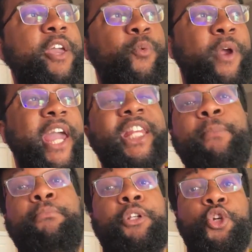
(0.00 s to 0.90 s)
a
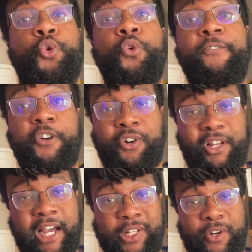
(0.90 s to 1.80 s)
random blue
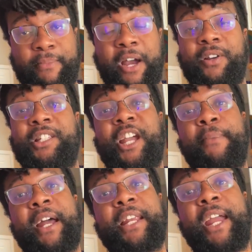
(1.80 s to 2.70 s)
fertilizer, I'm not going to
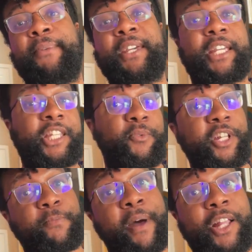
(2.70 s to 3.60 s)
say by name in case they
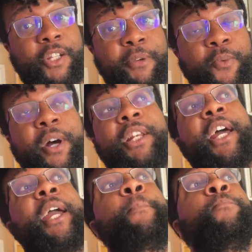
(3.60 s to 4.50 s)
want to sponsor me
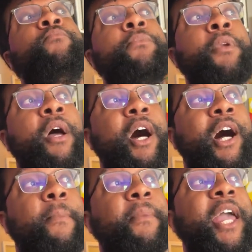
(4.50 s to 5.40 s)
one day,
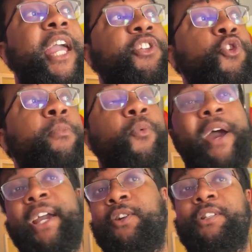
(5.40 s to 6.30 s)
and you
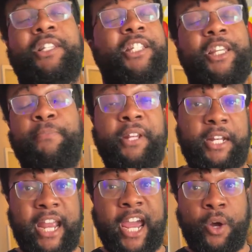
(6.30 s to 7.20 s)
miraculously
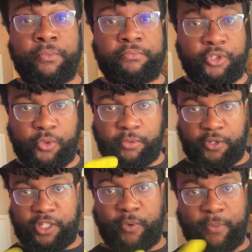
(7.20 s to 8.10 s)
put it down,
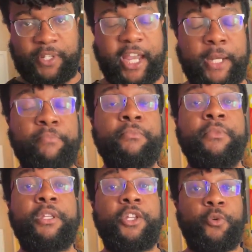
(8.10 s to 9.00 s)
you see what I'm saying?
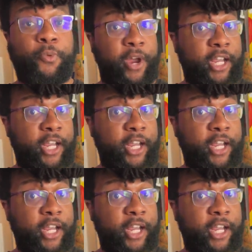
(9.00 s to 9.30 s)
You